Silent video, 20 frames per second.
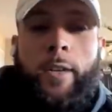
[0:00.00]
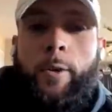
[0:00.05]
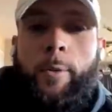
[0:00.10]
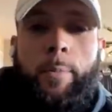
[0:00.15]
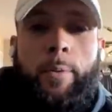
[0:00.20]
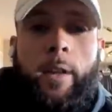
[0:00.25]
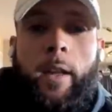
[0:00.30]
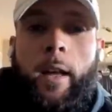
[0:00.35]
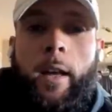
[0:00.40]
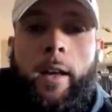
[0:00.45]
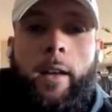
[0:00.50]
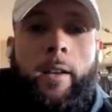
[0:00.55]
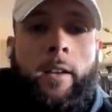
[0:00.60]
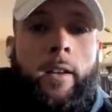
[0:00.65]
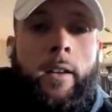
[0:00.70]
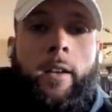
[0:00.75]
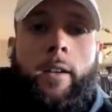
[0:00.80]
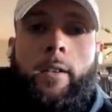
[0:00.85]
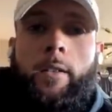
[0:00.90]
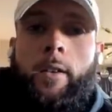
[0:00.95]
every single
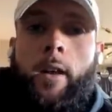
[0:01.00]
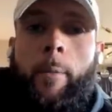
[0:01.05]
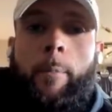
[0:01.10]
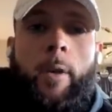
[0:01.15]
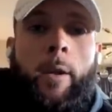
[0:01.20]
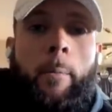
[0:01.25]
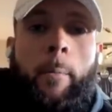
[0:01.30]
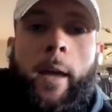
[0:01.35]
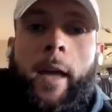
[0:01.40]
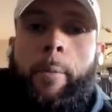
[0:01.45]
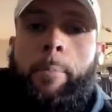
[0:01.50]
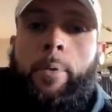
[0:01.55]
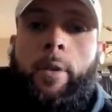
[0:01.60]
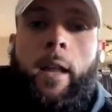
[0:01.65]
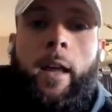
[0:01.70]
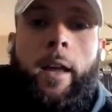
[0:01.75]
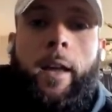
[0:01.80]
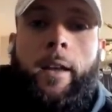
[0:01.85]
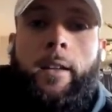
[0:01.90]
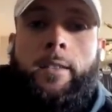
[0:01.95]
play. I'm going to
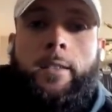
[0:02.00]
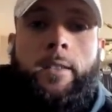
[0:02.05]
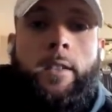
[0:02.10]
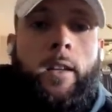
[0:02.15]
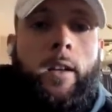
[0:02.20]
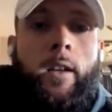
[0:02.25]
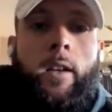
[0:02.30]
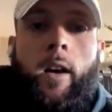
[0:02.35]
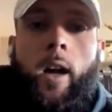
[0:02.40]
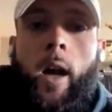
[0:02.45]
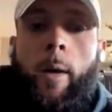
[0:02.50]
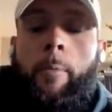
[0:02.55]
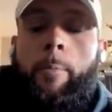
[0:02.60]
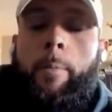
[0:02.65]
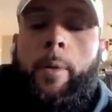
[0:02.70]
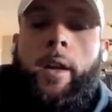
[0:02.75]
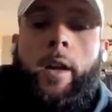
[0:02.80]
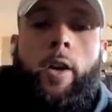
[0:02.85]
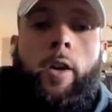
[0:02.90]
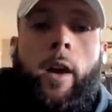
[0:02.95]
make plays,
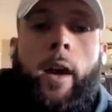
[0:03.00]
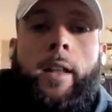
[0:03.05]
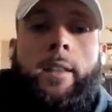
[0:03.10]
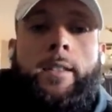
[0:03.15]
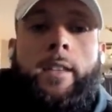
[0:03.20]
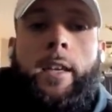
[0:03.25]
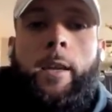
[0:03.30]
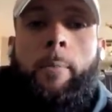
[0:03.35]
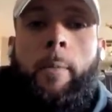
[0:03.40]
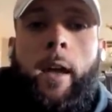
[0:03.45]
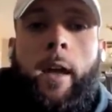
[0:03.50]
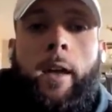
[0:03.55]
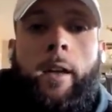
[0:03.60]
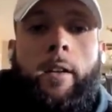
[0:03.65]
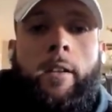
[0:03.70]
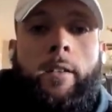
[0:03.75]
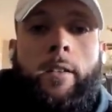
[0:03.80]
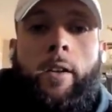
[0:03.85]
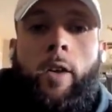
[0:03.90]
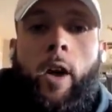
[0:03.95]
be a great
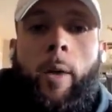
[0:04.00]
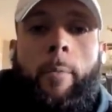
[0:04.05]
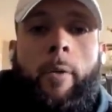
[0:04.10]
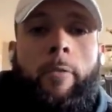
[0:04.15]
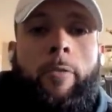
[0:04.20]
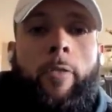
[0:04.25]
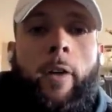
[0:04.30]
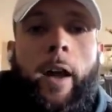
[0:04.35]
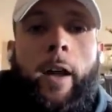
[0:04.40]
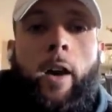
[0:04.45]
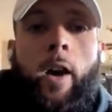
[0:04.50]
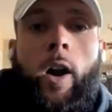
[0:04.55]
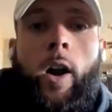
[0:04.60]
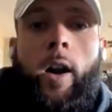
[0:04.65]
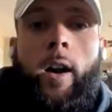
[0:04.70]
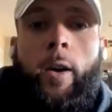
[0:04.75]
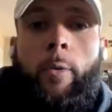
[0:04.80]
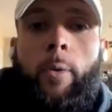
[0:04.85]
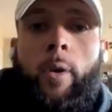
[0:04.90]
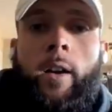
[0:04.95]
teammate. You know, I'm going to fight
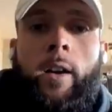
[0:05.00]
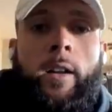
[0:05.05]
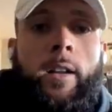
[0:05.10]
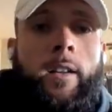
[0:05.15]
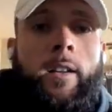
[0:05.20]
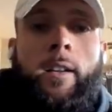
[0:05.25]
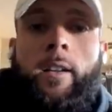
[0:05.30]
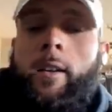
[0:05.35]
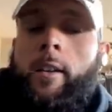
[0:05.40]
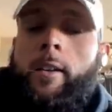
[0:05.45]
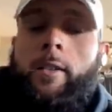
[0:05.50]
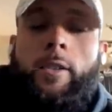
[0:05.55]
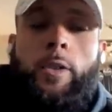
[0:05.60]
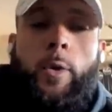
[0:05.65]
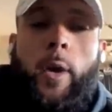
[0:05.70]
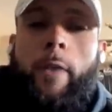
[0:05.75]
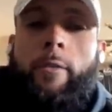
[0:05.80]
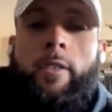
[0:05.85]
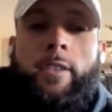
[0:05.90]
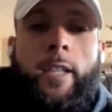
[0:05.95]
hard, and we're going to do
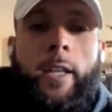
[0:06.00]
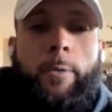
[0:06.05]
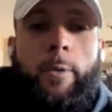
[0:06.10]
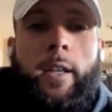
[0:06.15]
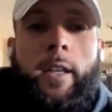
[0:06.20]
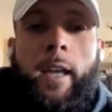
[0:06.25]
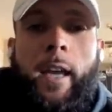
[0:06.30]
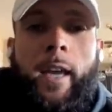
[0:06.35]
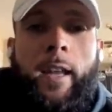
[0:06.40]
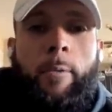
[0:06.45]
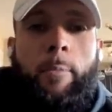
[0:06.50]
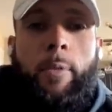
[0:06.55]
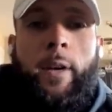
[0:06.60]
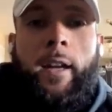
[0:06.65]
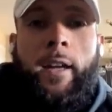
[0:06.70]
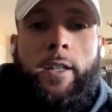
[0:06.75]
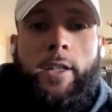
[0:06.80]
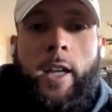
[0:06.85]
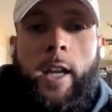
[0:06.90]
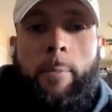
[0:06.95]
everything we can to bring
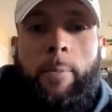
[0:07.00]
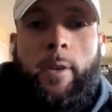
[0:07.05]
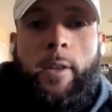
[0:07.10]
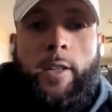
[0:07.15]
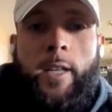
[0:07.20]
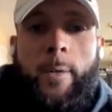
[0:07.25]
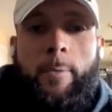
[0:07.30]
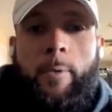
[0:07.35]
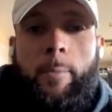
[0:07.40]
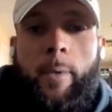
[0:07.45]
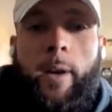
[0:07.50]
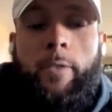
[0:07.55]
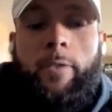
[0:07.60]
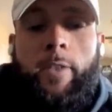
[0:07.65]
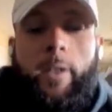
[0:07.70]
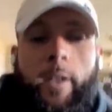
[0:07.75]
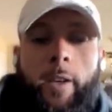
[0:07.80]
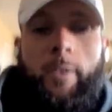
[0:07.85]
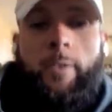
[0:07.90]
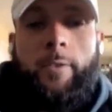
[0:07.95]
a championship to
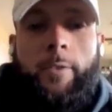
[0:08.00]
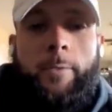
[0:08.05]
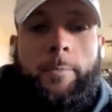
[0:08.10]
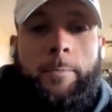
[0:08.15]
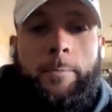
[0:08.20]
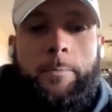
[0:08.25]
Buffalo.